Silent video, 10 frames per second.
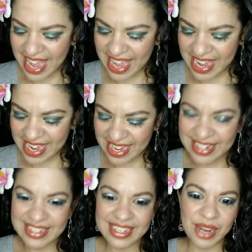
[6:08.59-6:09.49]

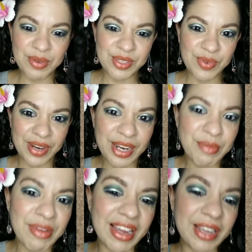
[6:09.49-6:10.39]
And I was wearing
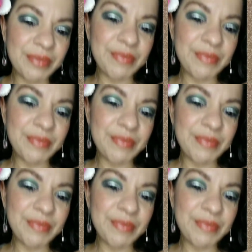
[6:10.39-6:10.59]
my,